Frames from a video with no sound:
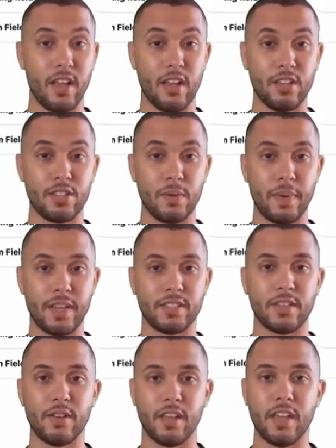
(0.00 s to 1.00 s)
So
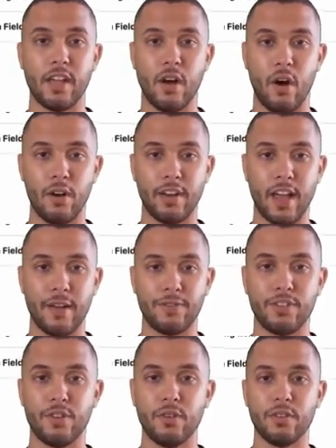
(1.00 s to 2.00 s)
basically, all you have
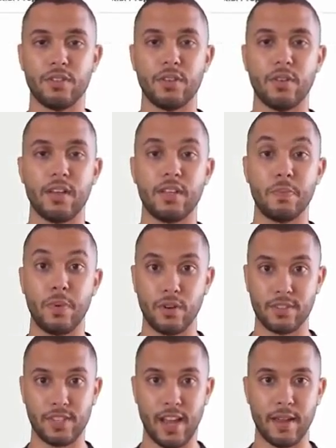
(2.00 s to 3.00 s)
to do is select a
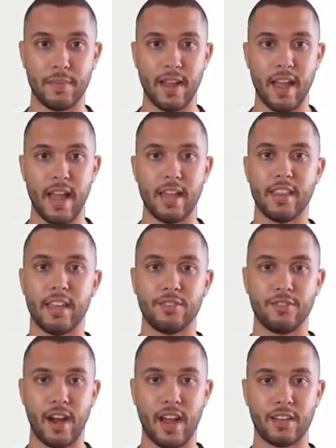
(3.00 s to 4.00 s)
post type and then
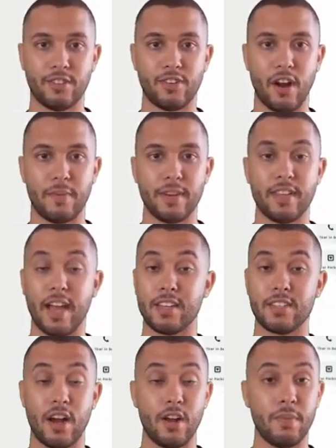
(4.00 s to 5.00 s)
drag and drop a
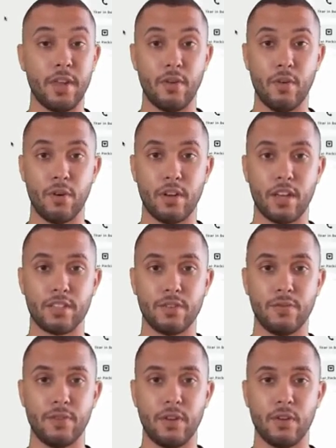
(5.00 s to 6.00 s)
taxonomy or
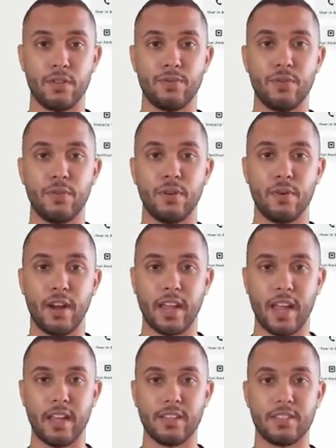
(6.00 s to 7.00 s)
custom fields from the
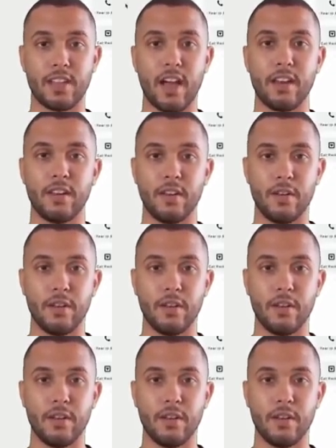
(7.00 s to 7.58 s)
right-hand side.